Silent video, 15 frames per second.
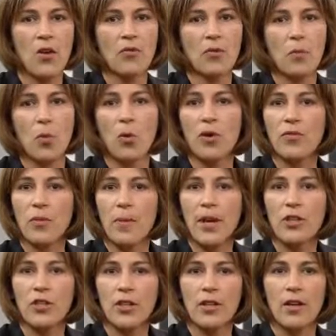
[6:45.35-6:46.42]
For more
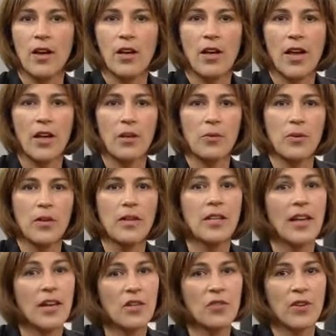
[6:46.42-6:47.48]
information on how to
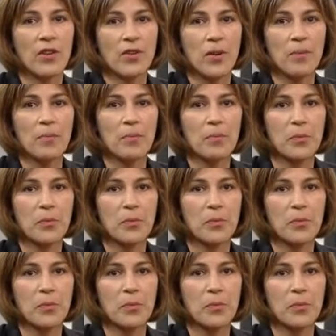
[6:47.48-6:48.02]
engage Vikram,